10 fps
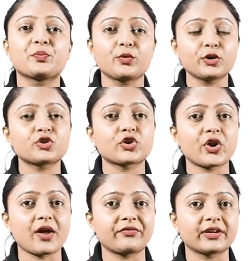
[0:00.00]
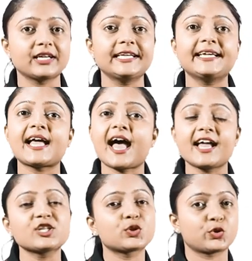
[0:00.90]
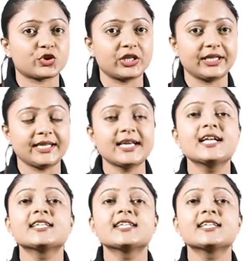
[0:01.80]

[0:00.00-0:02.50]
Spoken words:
both geographically and socially.